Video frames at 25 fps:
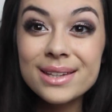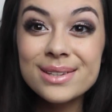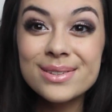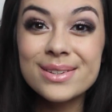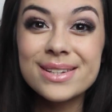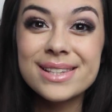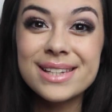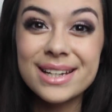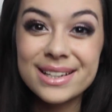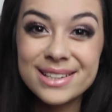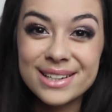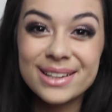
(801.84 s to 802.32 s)
this
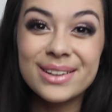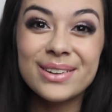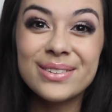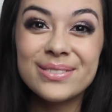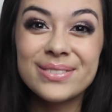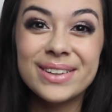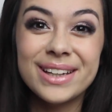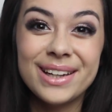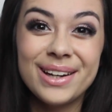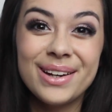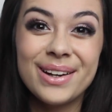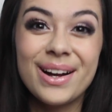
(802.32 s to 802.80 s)
was such a long
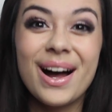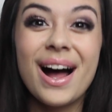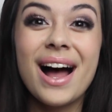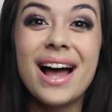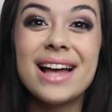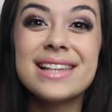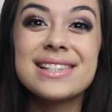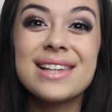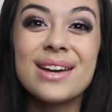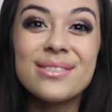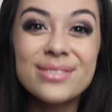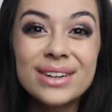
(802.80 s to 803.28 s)
video
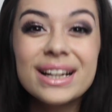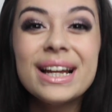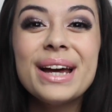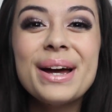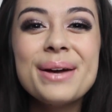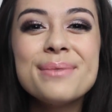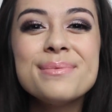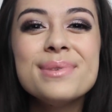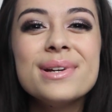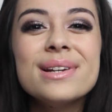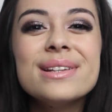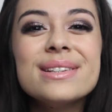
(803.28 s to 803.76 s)
guys, I really
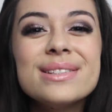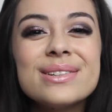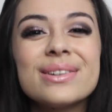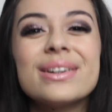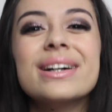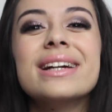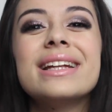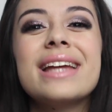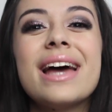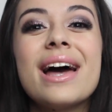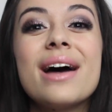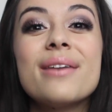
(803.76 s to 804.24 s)
hope you
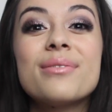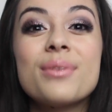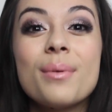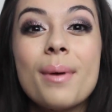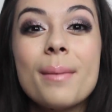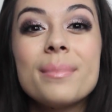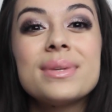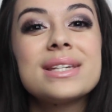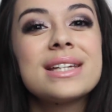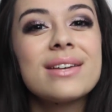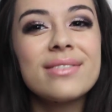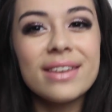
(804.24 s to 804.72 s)
enjoyed it.
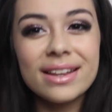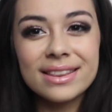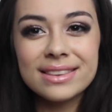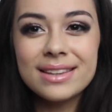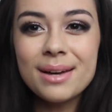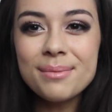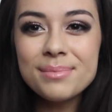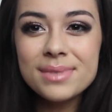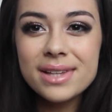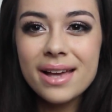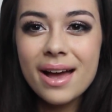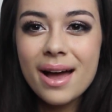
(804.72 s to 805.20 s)
Remember to give it a
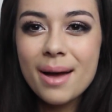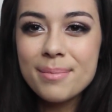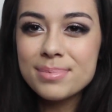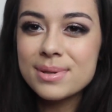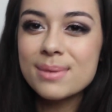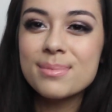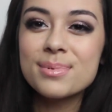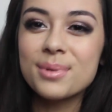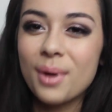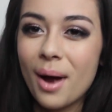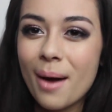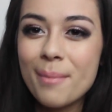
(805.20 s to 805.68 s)
thumbs up,
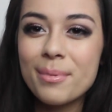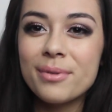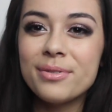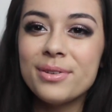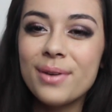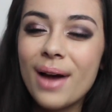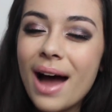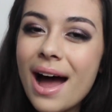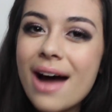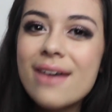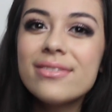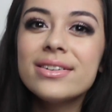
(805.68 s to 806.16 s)
subscribe if
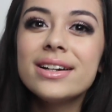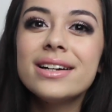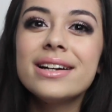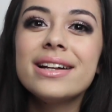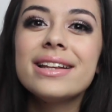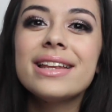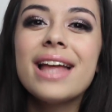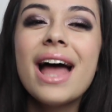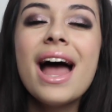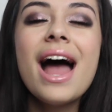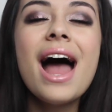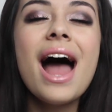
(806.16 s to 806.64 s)
you
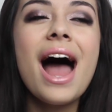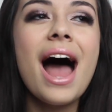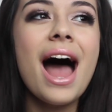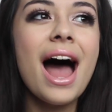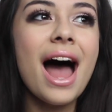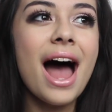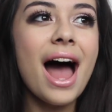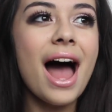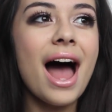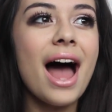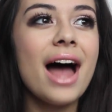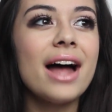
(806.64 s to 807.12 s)
haven't,
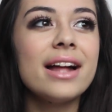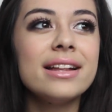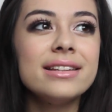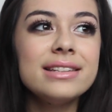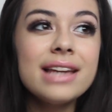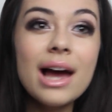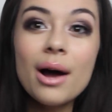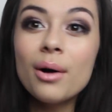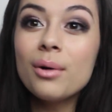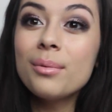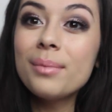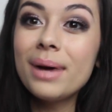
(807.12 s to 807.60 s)
and
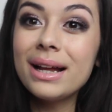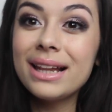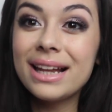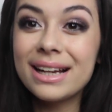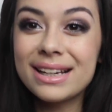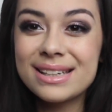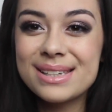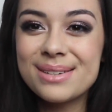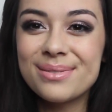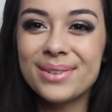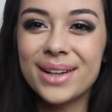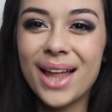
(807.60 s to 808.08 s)
yeah, all my
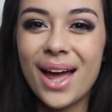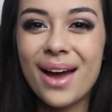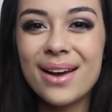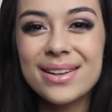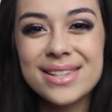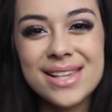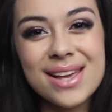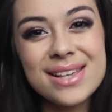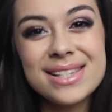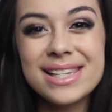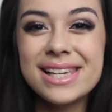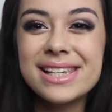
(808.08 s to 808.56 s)
links are below,
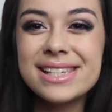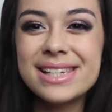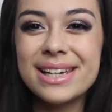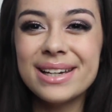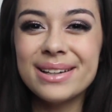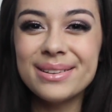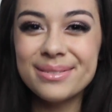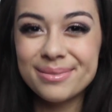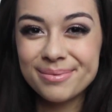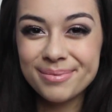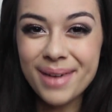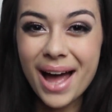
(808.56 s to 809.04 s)
so see you
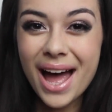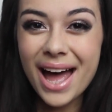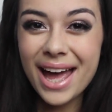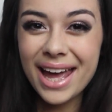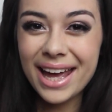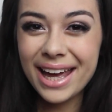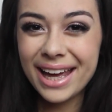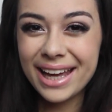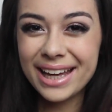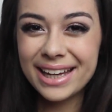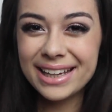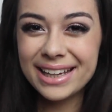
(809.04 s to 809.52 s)
soon, bye!